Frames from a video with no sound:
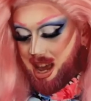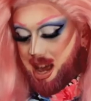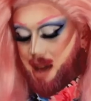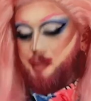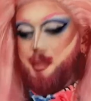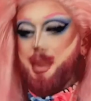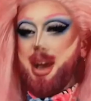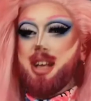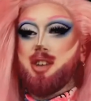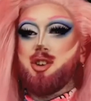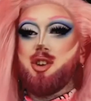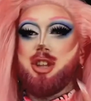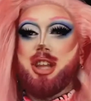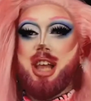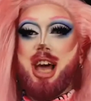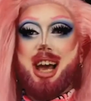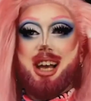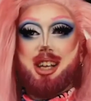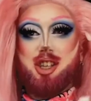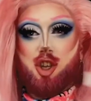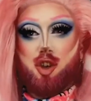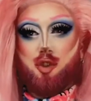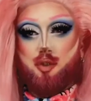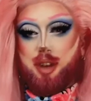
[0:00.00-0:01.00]
makes her
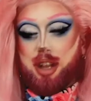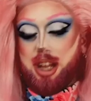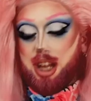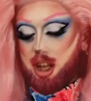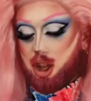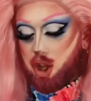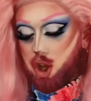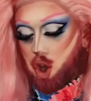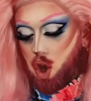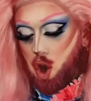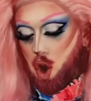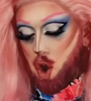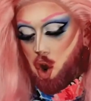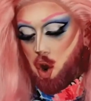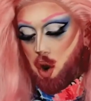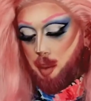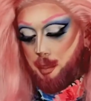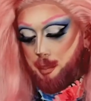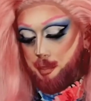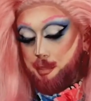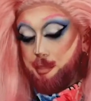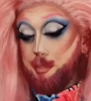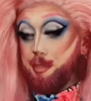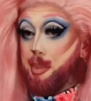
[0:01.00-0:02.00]
legs look really long,
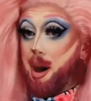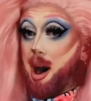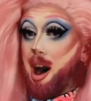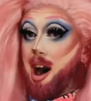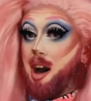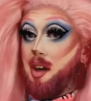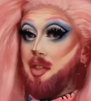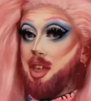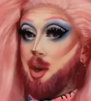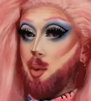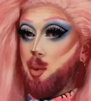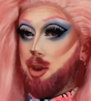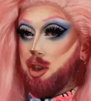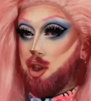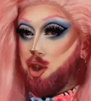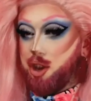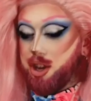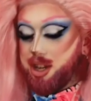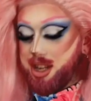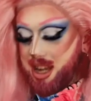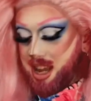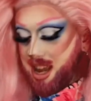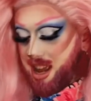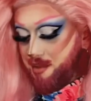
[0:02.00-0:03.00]
but they would
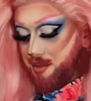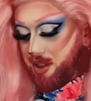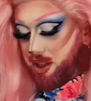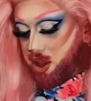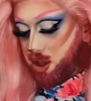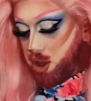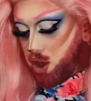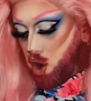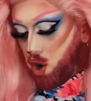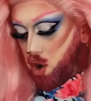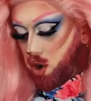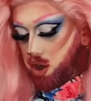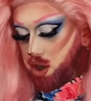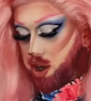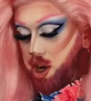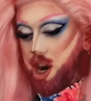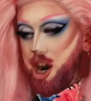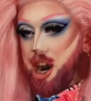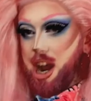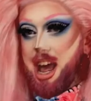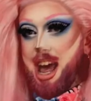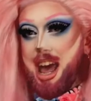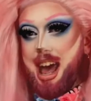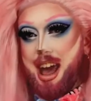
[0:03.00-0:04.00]
look even
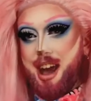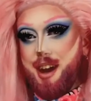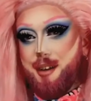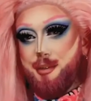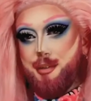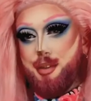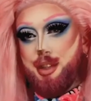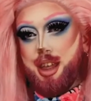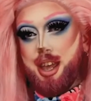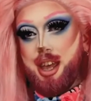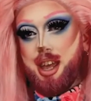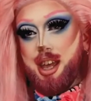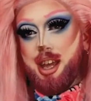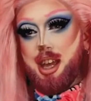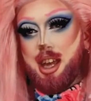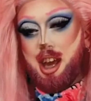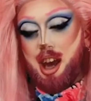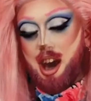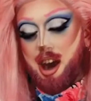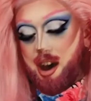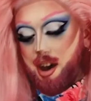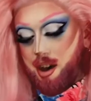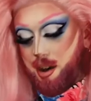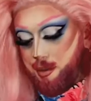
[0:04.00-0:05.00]
longer if the
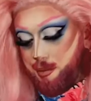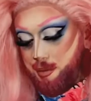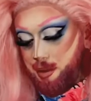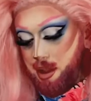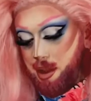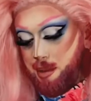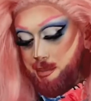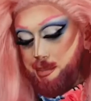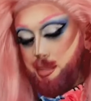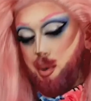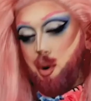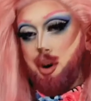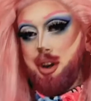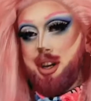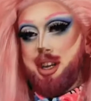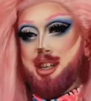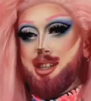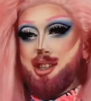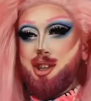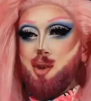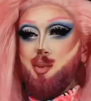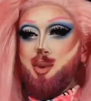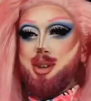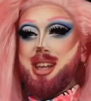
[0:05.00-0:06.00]
cut of the
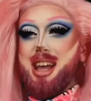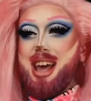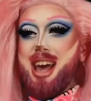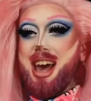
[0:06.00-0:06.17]
bodysuit was